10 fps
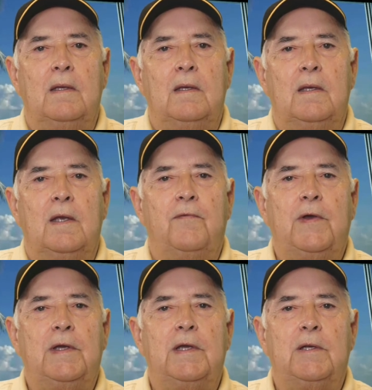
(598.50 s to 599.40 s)
If
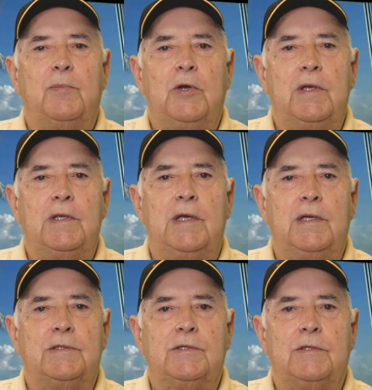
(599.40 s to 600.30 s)
I had a brain
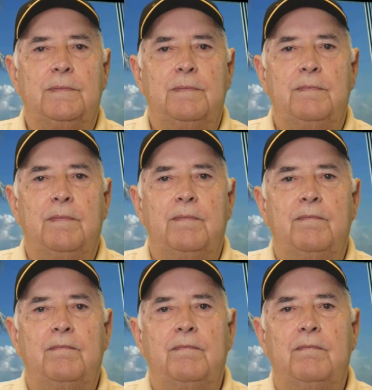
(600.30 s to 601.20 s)
cancer,
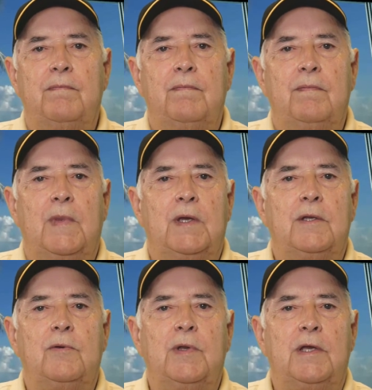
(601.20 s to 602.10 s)
I
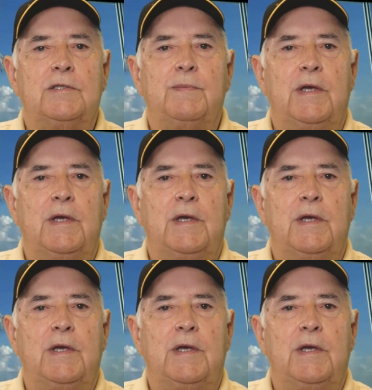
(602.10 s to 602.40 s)
don't ask my